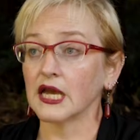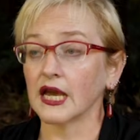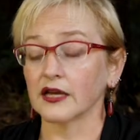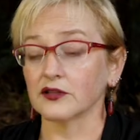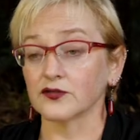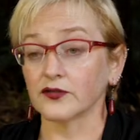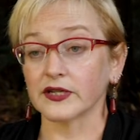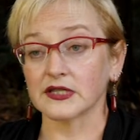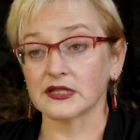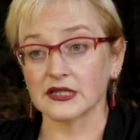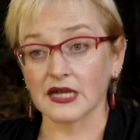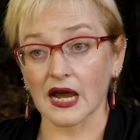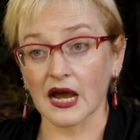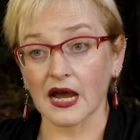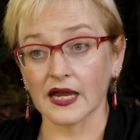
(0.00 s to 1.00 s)
As friends
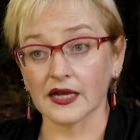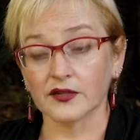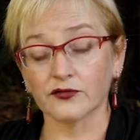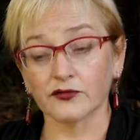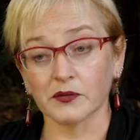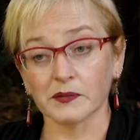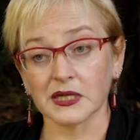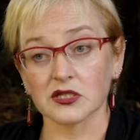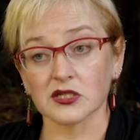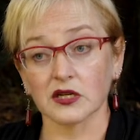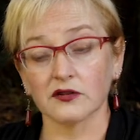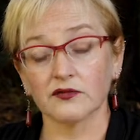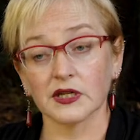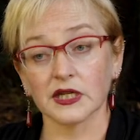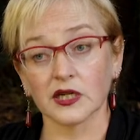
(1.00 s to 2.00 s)
died from
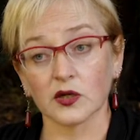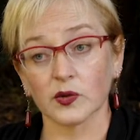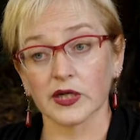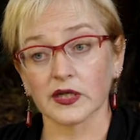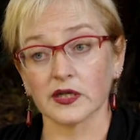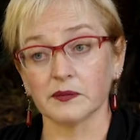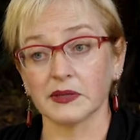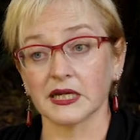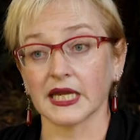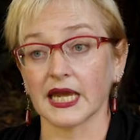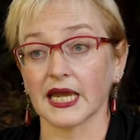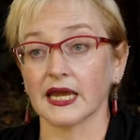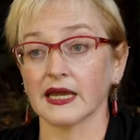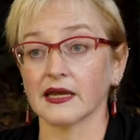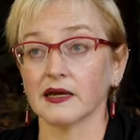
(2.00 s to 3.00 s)
HIV, it quickly
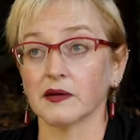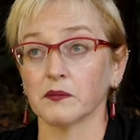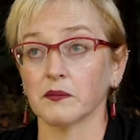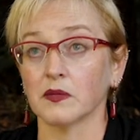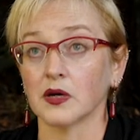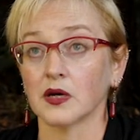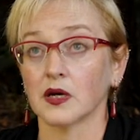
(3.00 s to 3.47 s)
became